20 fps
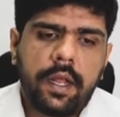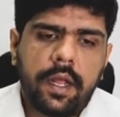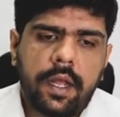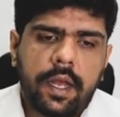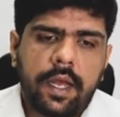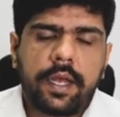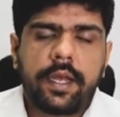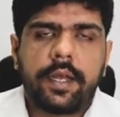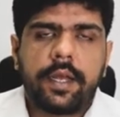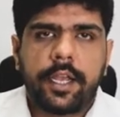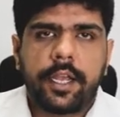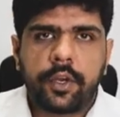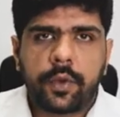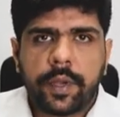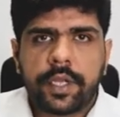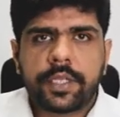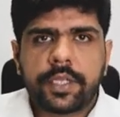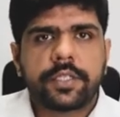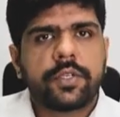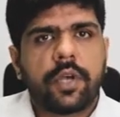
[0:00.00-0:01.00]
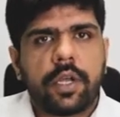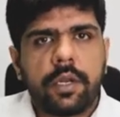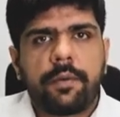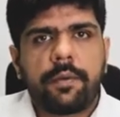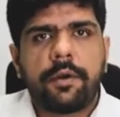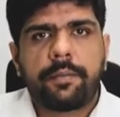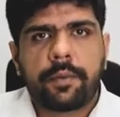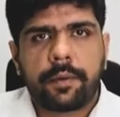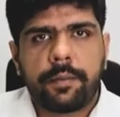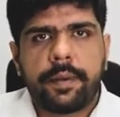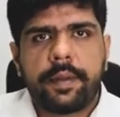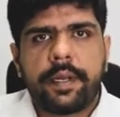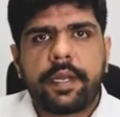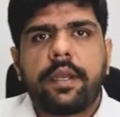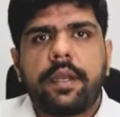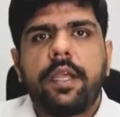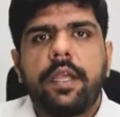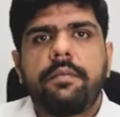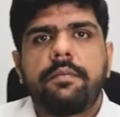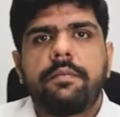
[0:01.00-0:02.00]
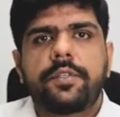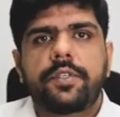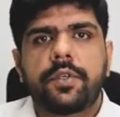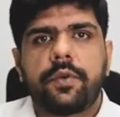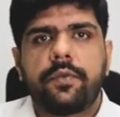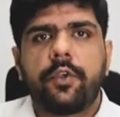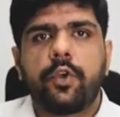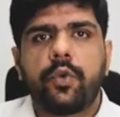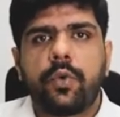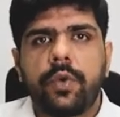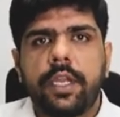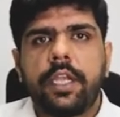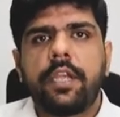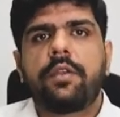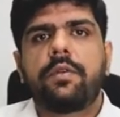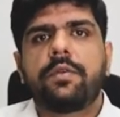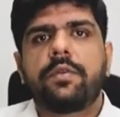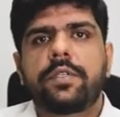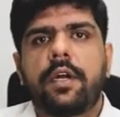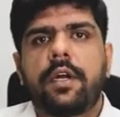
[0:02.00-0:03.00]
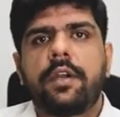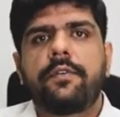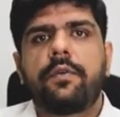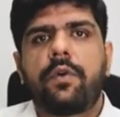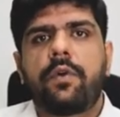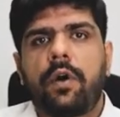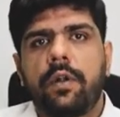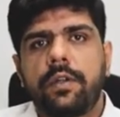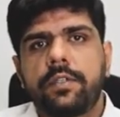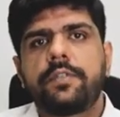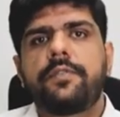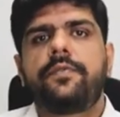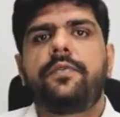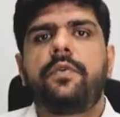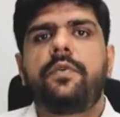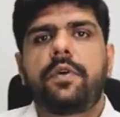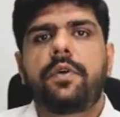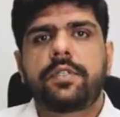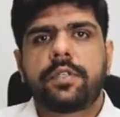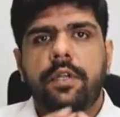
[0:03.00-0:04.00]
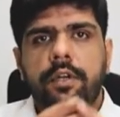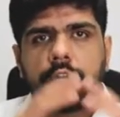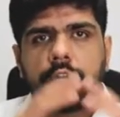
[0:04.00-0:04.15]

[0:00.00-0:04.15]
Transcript: Uh, innovation is all about probability. So you need to sort of also focus on